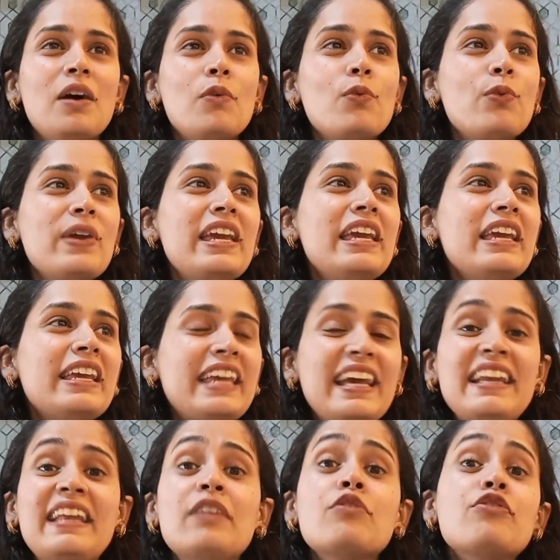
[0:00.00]
We
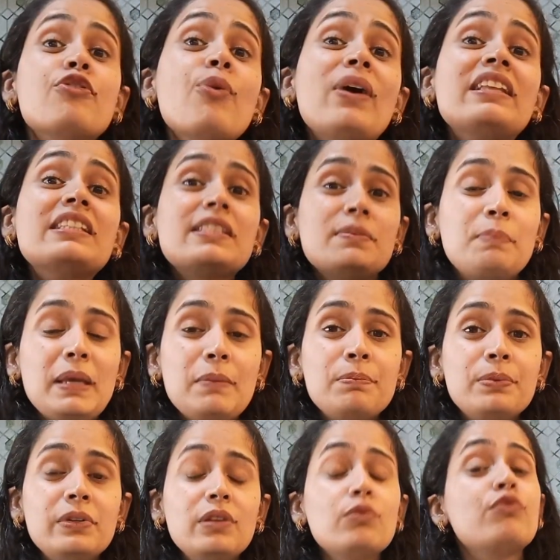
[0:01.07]
can influence
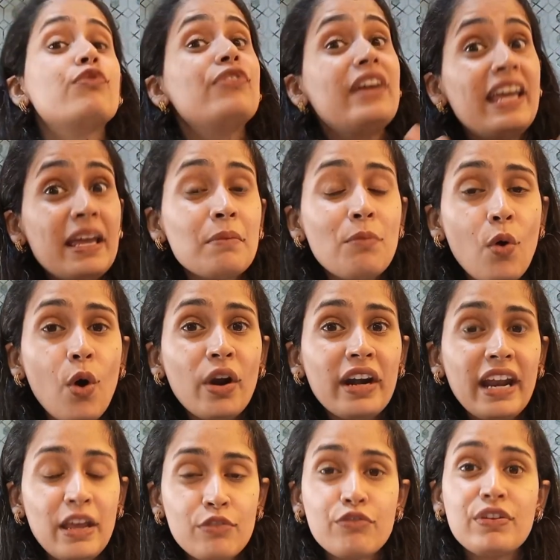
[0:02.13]
people way more
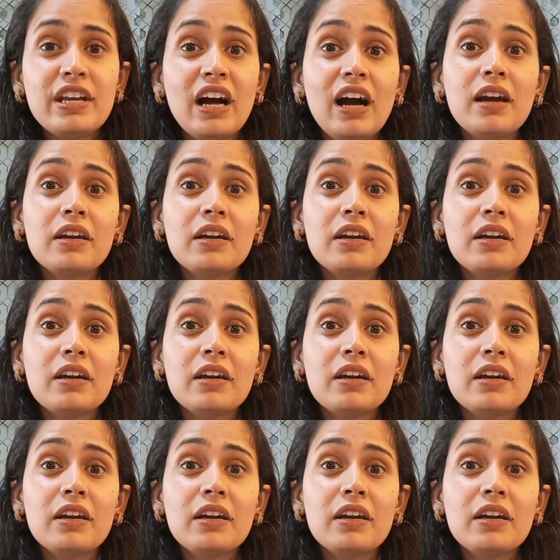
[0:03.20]
if we